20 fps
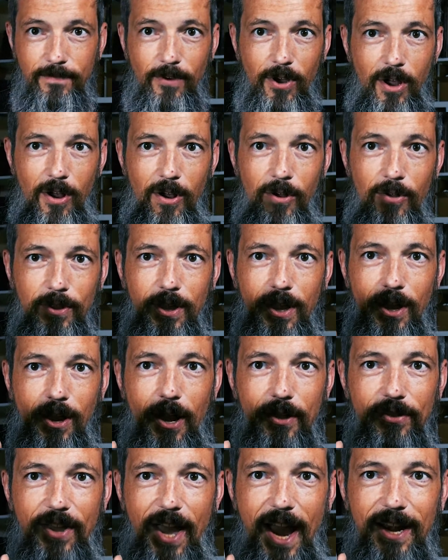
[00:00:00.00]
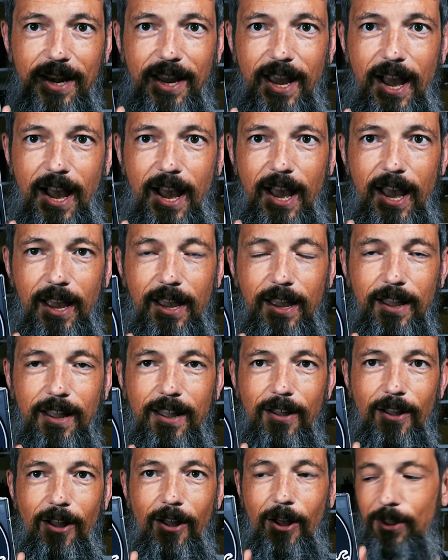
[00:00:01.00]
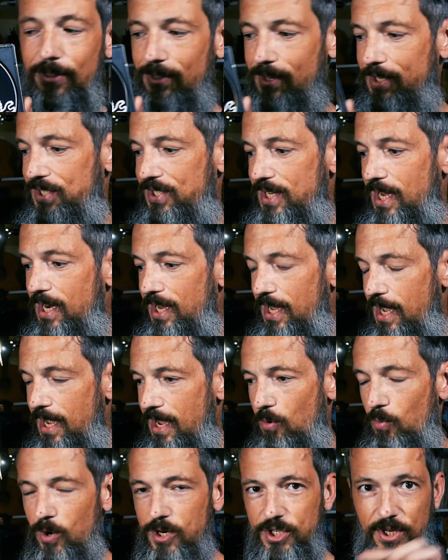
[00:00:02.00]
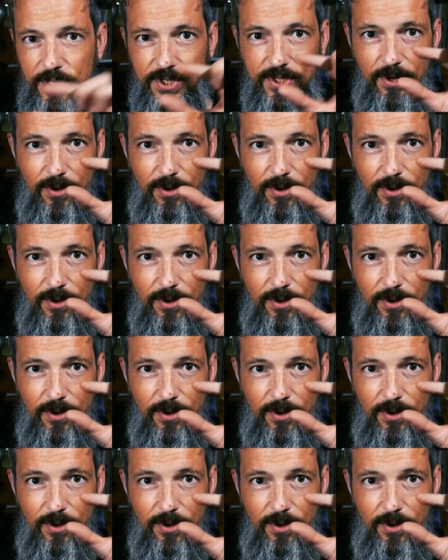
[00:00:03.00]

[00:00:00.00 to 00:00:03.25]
of all, you got that guy on the CD, which he's